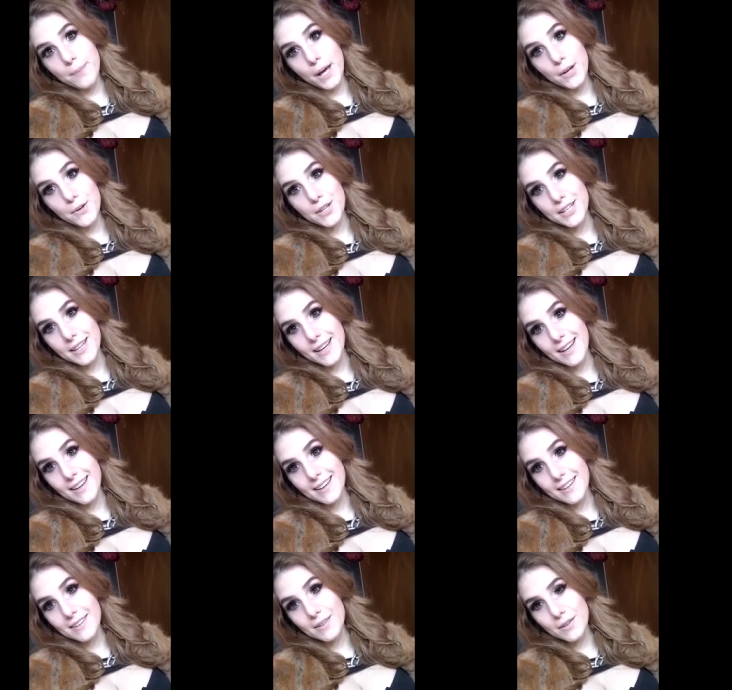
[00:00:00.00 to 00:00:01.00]
battery
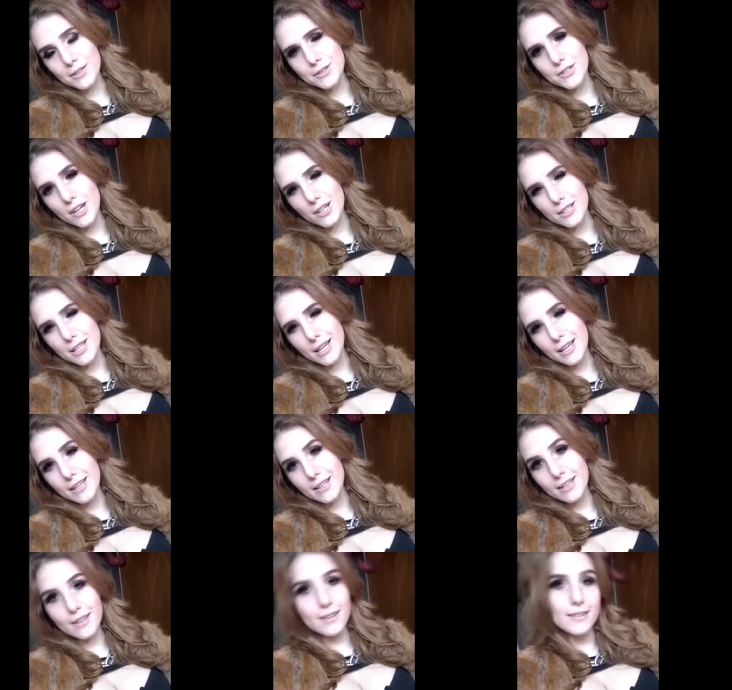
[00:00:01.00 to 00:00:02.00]
died, or started
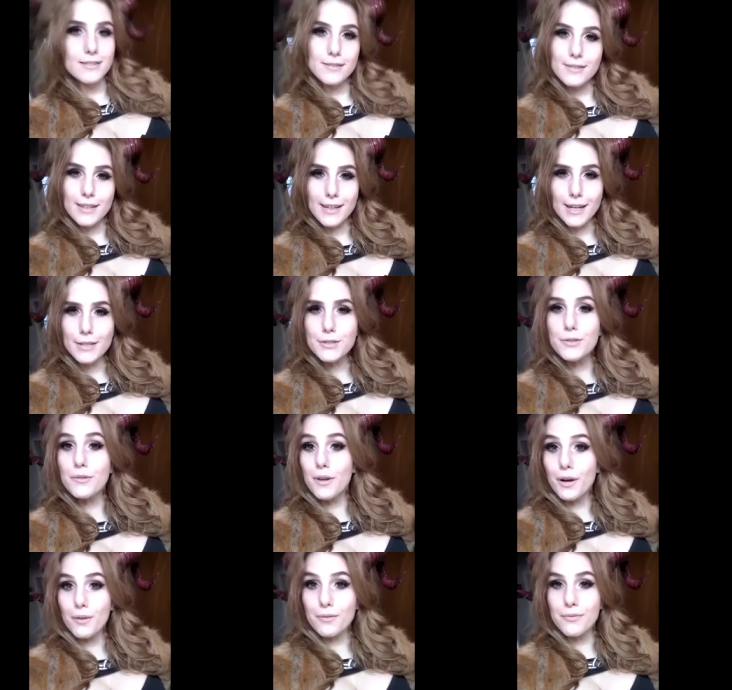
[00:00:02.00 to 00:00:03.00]
dying. It got
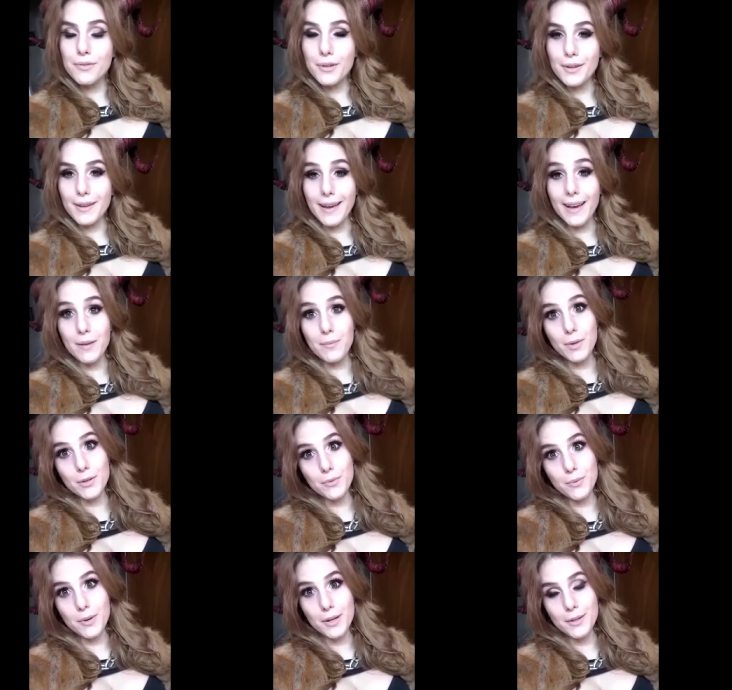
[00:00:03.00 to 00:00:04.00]
too low for the
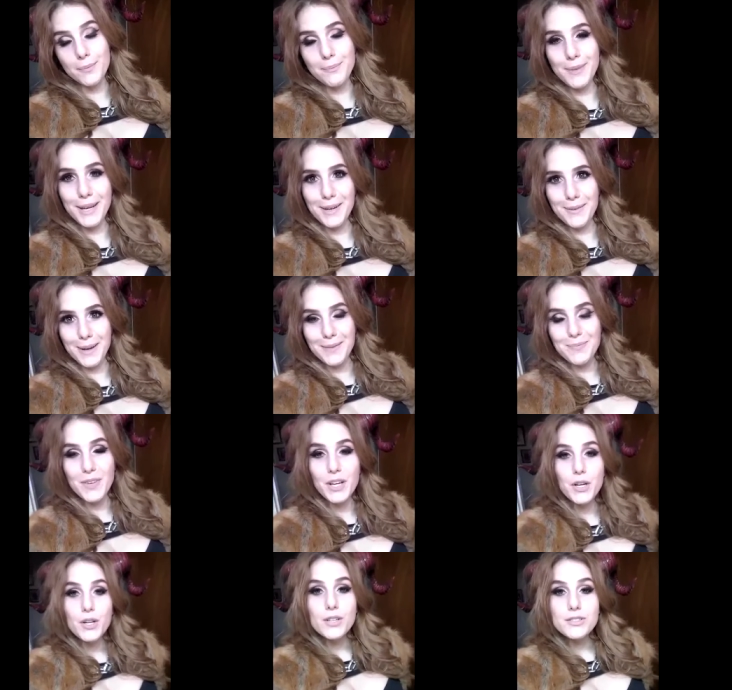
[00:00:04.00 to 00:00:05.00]
camera to work. But anyway,
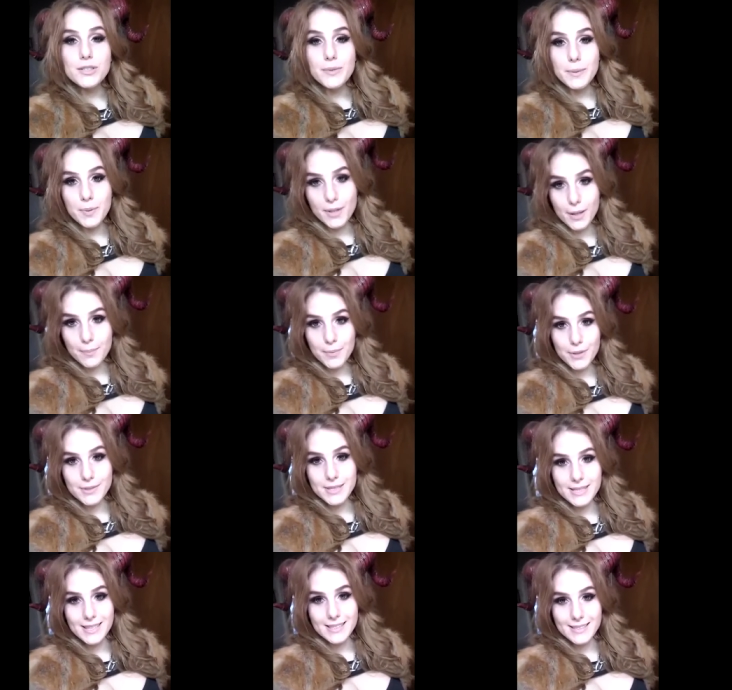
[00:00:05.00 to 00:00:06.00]
so we put out
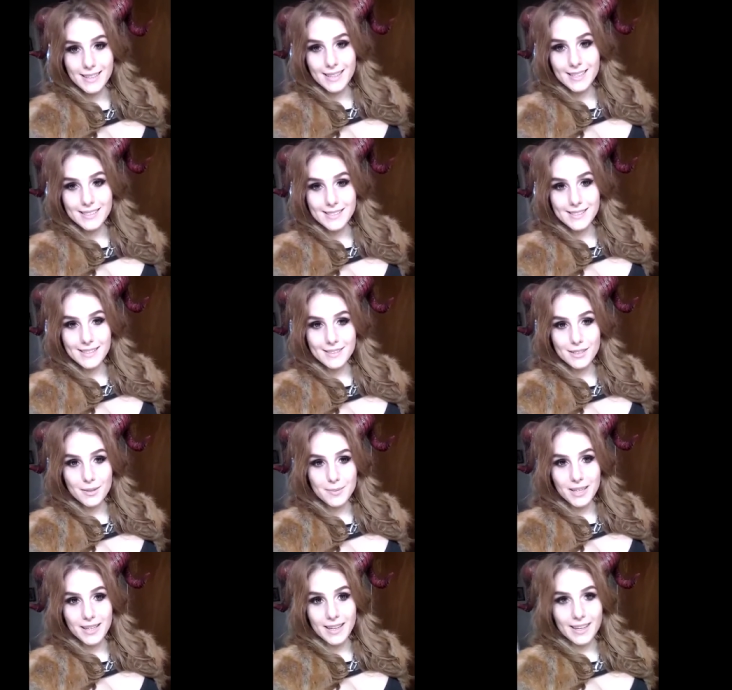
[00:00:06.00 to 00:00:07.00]
boots as kids in
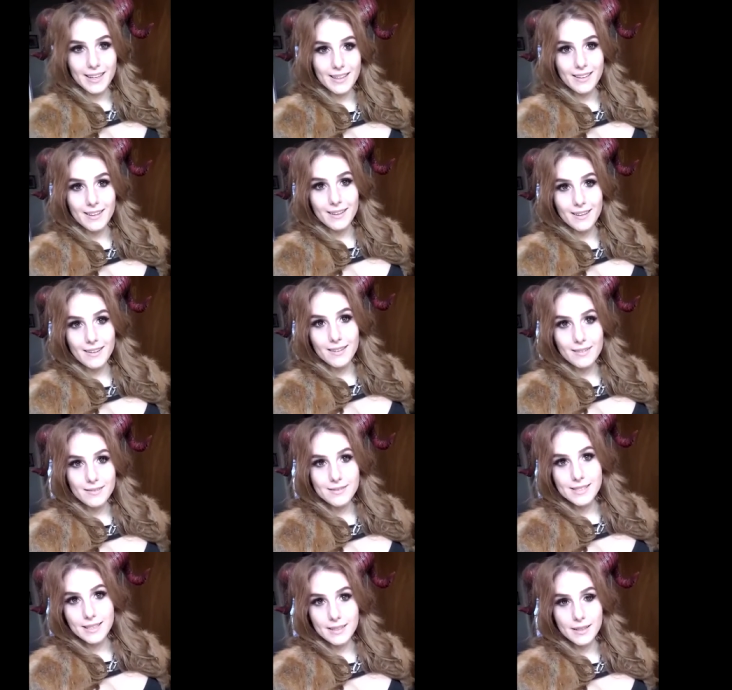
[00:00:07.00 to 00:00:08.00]
Germany, and
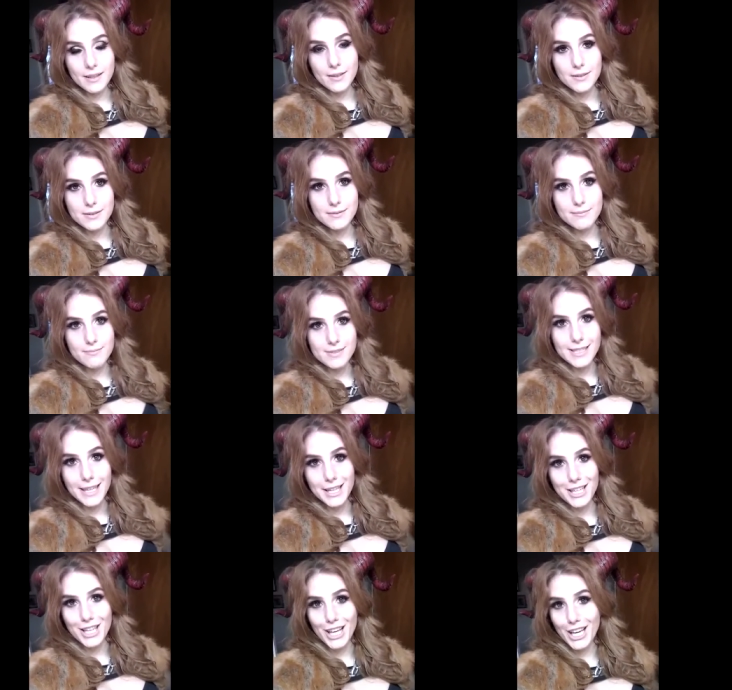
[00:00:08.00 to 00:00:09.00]
Saint
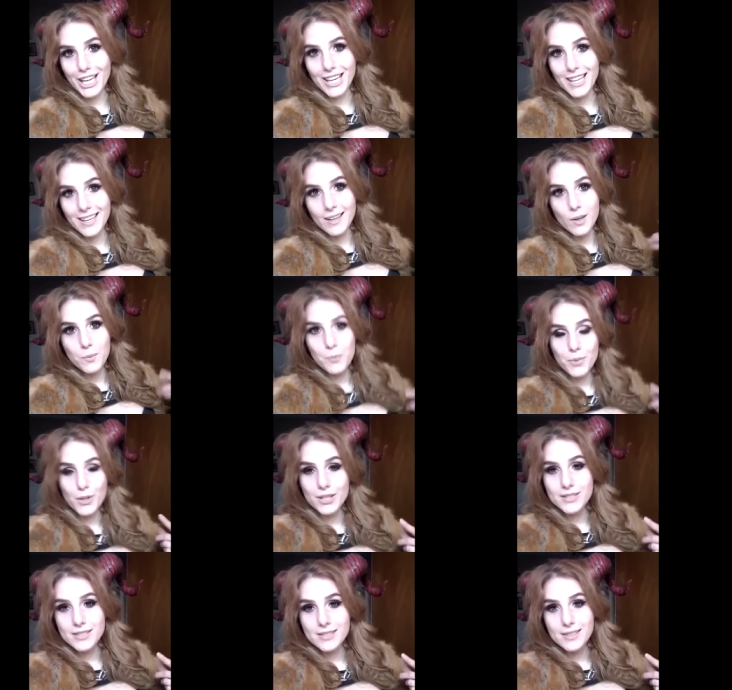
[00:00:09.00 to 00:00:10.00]
Nick
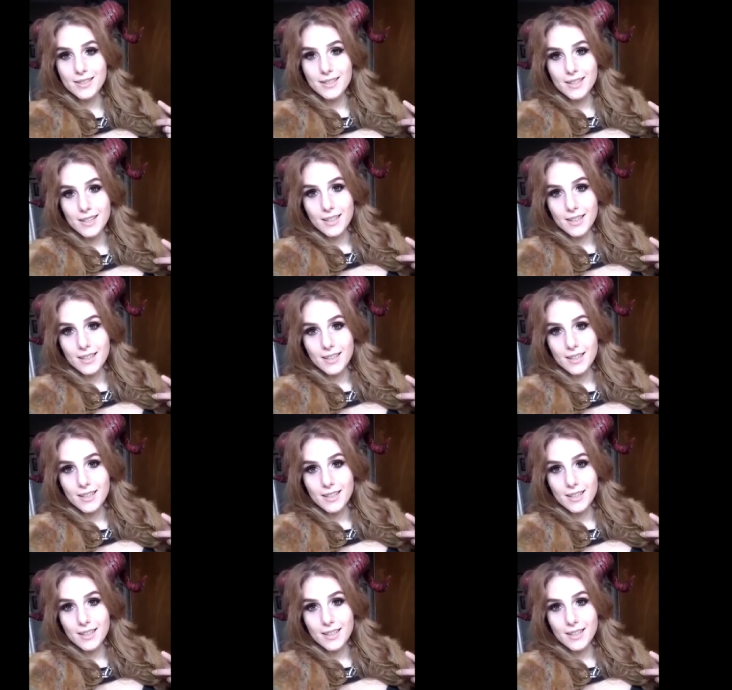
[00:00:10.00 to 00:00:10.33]
puts,